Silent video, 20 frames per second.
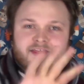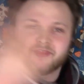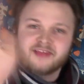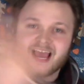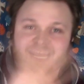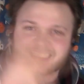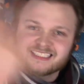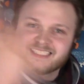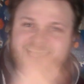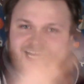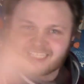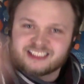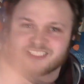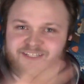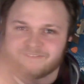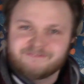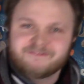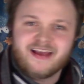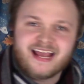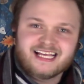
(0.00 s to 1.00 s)
that's not
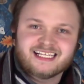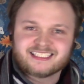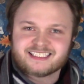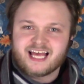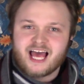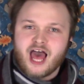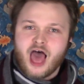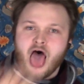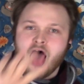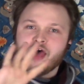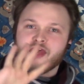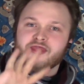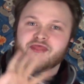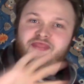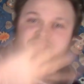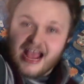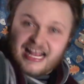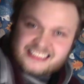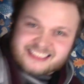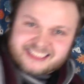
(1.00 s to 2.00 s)
your face.
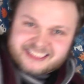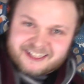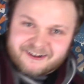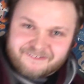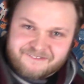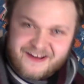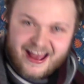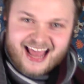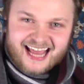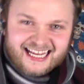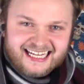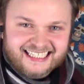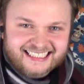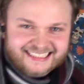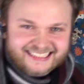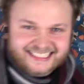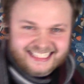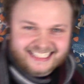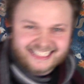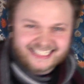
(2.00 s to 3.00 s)
That's your
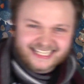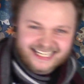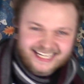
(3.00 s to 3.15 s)
face.